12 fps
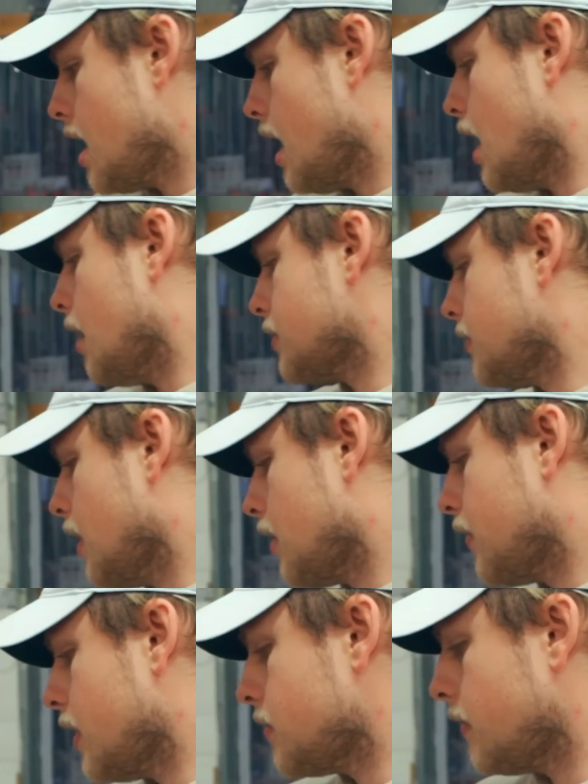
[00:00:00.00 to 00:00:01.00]
Some
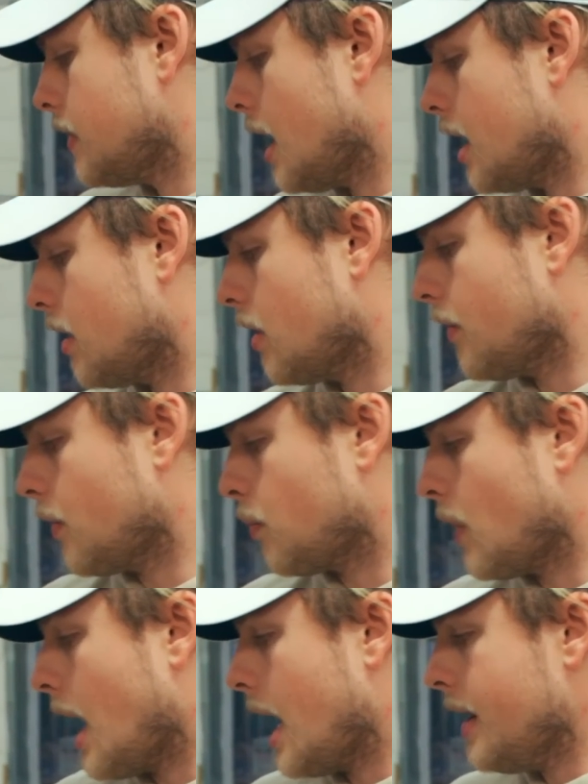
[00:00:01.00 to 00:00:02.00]
other things we've got are the
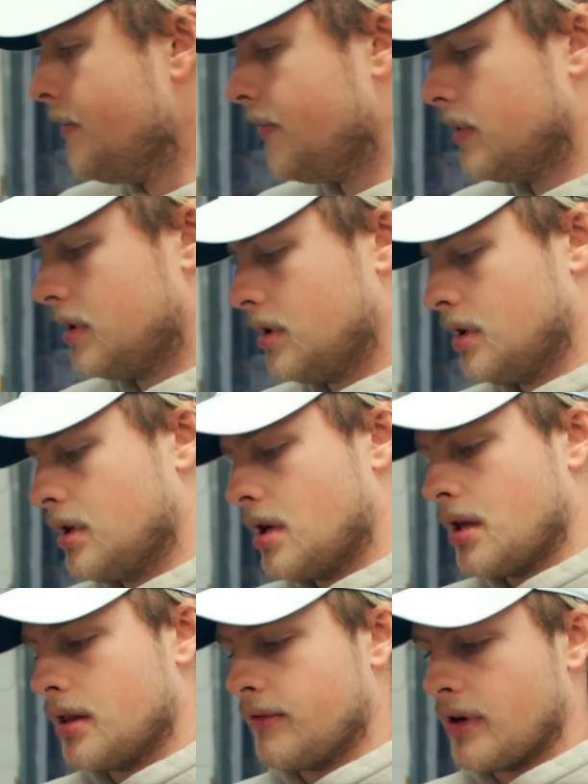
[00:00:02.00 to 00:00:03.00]
Rive,
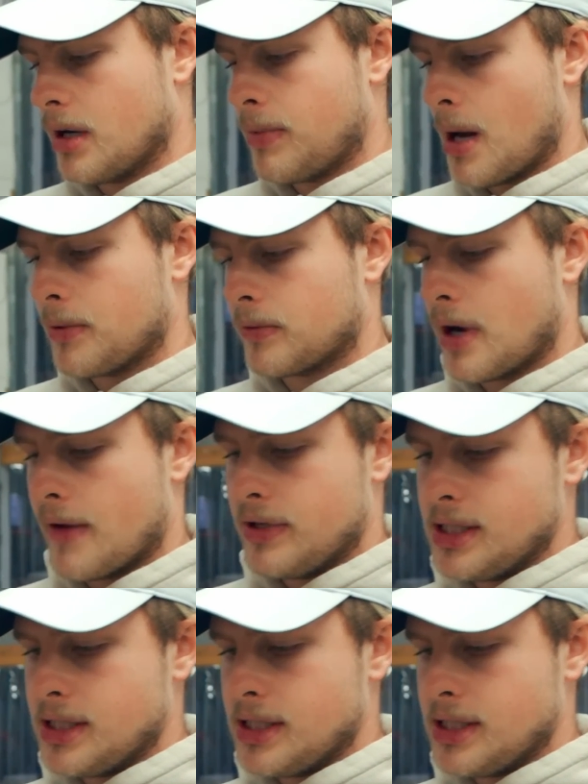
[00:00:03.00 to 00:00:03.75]
the very popular Rive.